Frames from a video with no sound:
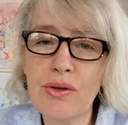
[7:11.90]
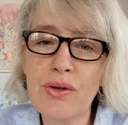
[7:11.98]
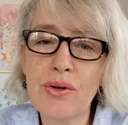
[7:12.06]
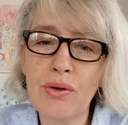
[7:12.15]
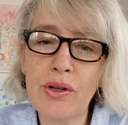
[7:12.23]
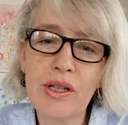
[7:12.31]

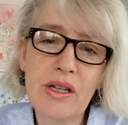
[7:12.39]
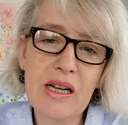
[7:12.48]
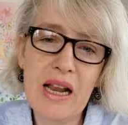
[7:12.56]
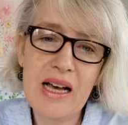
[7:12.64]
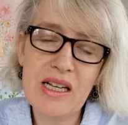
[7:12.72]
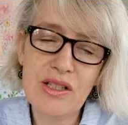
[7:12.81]
join the
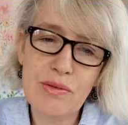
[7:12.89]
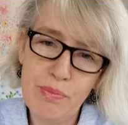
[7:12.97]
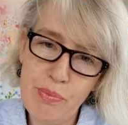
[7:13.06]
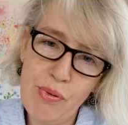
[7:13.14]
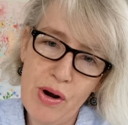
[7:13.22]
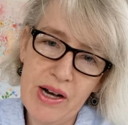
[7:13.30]
class
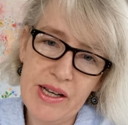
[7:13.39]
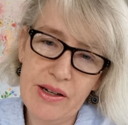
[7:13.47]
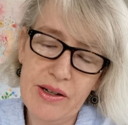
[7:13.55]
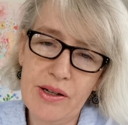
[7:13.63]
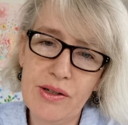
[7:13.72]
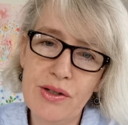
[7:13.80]

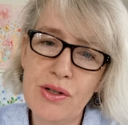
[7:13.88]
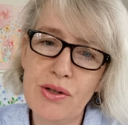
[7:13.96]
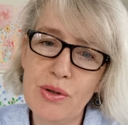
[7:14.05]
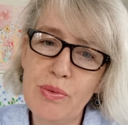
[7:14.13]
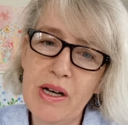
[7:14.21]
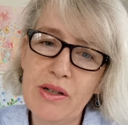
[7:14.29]
prior to
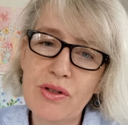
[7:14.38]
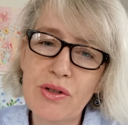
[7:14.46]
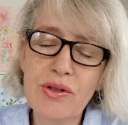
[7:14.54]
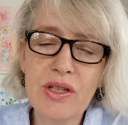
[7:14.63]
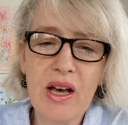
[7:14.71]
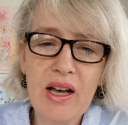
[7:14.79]
as well.
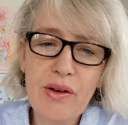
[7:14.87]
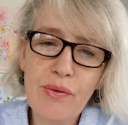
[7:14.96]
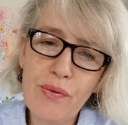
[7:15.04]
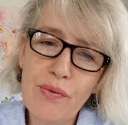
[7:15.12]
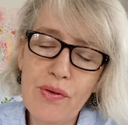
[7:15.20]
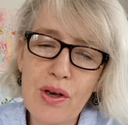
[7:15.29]
So it's kind
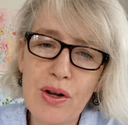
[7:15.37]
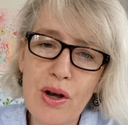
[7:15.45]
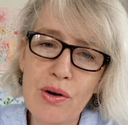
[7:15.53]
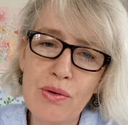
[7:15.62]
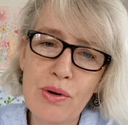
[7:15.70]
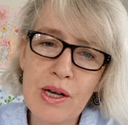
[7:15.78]
of,
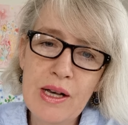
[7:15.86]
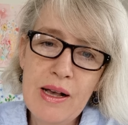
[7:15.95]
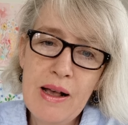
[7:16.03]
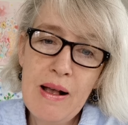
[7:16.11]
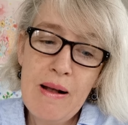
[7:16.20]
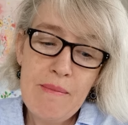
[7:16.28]

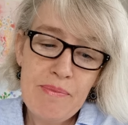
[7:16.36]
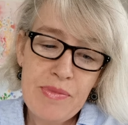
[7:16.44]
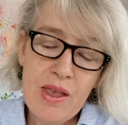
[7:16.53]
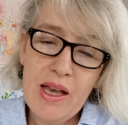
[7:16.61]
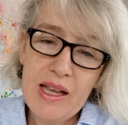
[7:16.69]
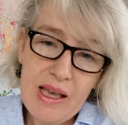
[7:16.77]

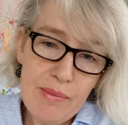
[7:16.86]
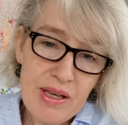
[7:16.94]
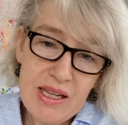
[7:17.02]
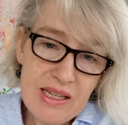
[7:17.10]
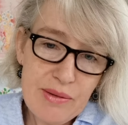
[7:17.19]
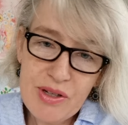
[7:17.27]
it can
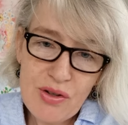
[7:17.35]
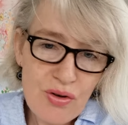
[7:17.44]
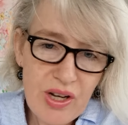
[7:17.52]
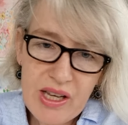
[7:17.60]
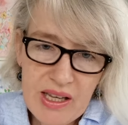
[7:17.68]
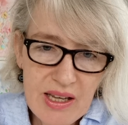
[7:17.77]
be a little bit
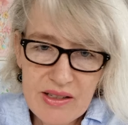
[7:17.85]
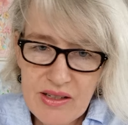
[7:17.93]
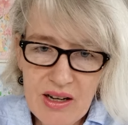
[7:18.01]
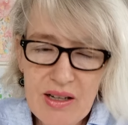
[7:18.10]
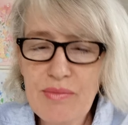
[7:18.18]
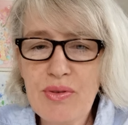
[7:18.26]
tricky at
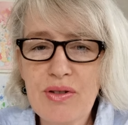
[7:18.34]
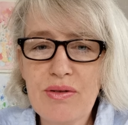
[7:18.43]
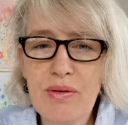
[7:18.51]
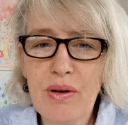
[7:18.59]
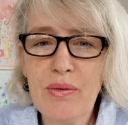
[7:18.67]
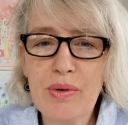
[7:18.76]

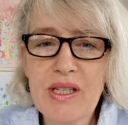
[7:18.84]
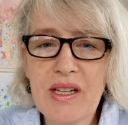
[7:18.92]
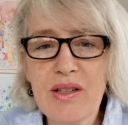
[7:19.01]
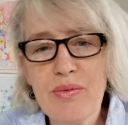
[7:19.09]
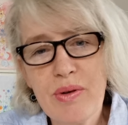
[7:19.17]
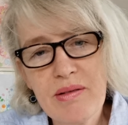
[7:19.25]
times with
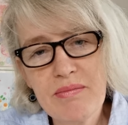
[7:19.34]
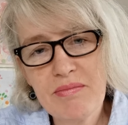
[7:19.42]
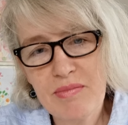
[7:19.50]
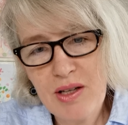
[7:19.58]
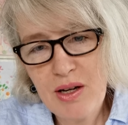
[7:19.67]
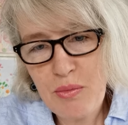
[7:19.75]
things
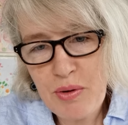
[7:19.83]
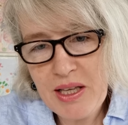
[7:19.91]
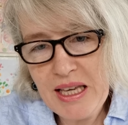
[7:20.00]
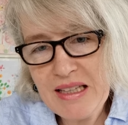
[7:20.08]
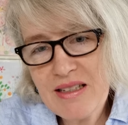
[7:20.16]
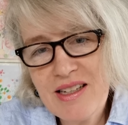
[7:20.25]
when,
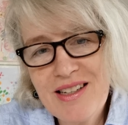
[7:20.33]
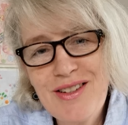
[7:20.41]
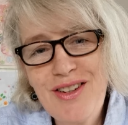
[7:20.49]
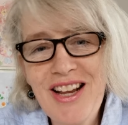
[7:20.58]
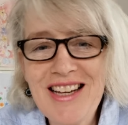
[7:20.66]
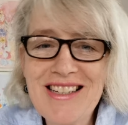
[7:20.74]
my internet
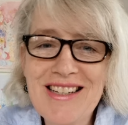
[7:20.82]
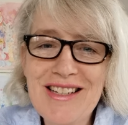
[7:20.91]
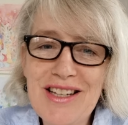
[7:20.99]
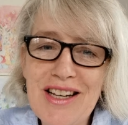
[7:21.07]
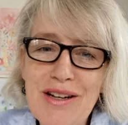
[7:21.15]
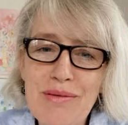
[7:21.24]
connection
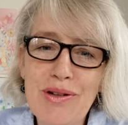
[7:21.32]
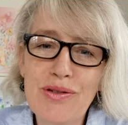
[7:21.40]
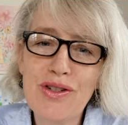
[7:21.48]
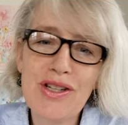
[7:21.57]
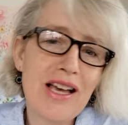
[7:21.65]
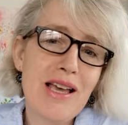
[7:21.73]
is a little bit
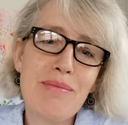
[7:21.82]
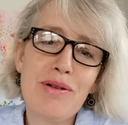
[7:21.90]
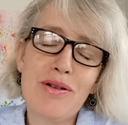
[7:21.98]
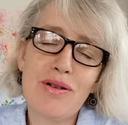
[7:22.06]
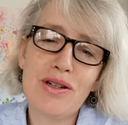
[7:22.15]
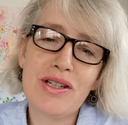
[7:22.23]

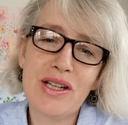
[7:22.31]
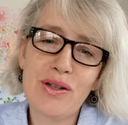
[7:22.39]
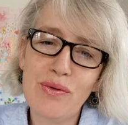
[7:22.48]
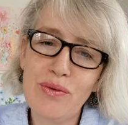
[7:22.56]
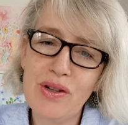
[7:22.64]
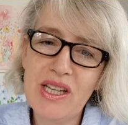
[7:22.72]
unstable or things
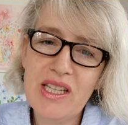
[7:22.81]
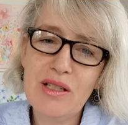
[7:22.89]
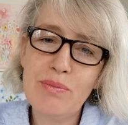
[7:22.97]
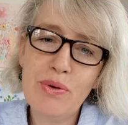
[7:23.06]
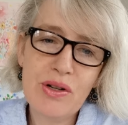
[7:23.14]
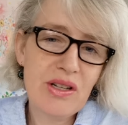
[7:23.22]

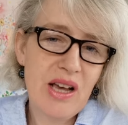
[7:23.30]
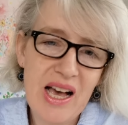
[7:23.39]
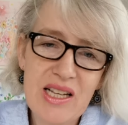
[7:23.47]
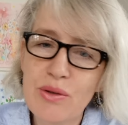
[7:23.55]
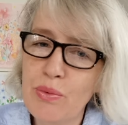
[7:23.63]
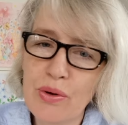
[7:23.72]
freeze, but it
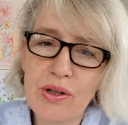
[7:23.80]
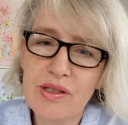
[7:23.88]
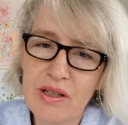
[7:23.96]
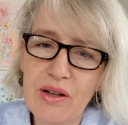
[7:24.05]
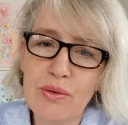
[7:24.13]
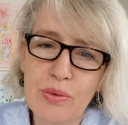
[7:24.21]
has
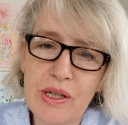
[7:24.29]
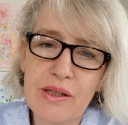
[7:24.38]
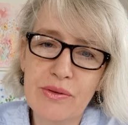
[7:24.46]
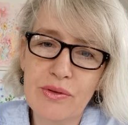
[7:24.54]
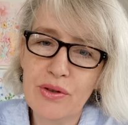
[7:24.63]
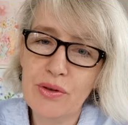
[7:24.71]
worked out
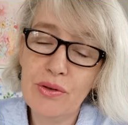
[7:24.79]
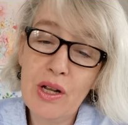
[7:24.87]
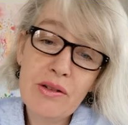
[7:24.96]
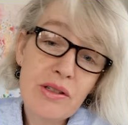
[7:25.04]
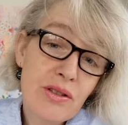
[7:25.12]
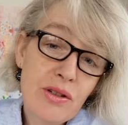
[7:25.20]
well too.
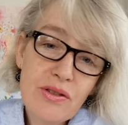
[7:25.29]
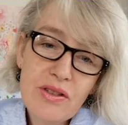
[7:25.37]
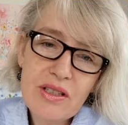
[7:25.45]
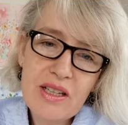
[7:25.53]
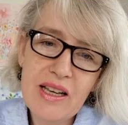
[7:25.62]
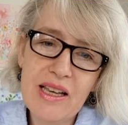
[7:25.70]
Now, that's not to
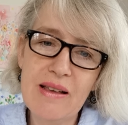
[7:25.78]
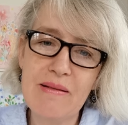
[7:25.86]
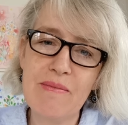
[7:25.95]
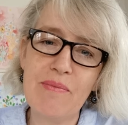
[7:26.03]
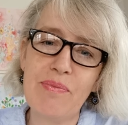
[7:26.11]
say